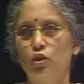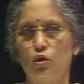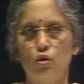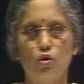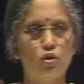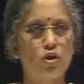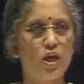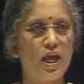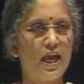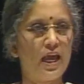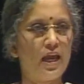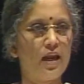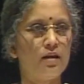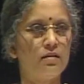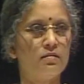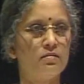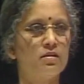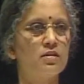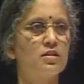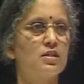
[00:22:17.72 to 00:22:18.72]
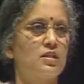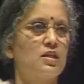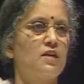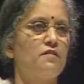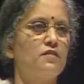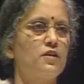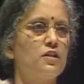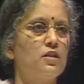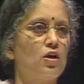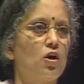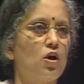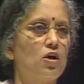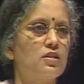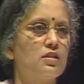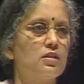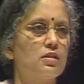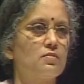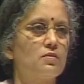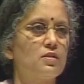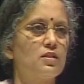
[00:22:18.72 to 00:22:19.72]
You go to hell, suffer the
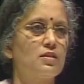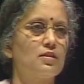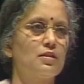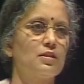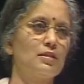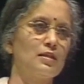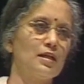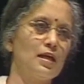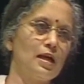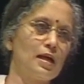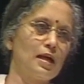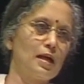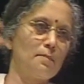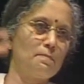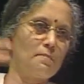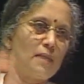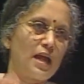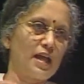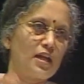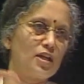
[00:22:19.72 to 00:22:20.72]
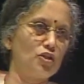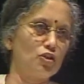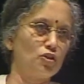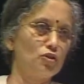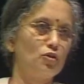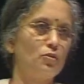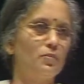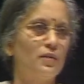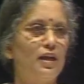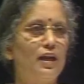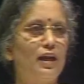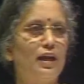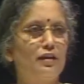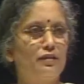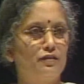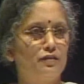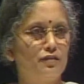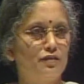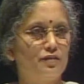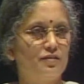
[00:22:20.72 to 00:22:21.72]
consequences, come back into human
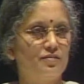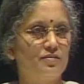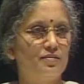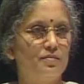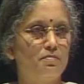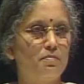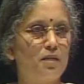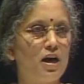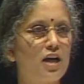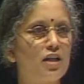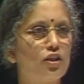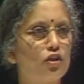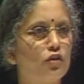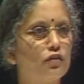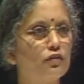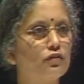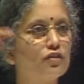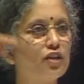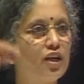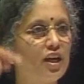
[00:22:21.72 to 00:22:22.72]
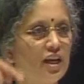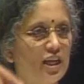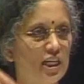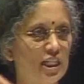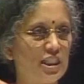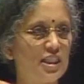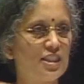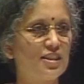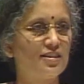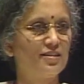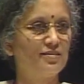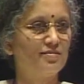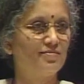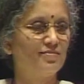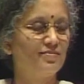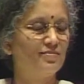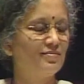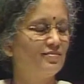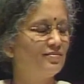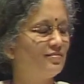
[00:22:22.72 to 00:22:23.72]
life. Path of return.